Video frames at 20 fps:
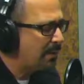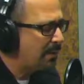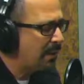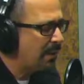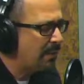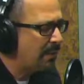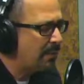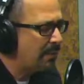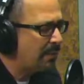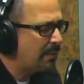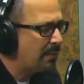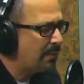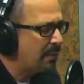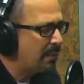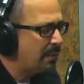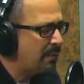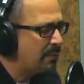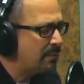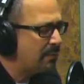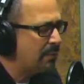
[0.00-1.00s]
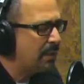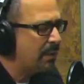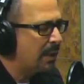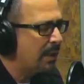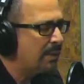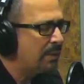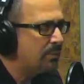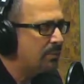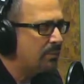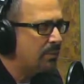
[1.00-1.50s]
other comedians, we
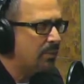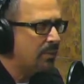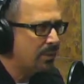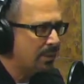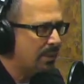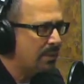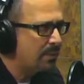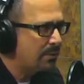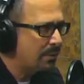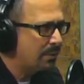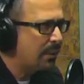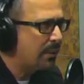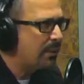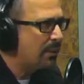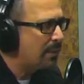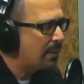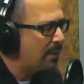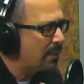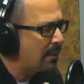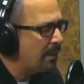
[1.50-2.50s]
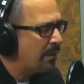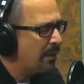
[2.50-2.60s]
all got together.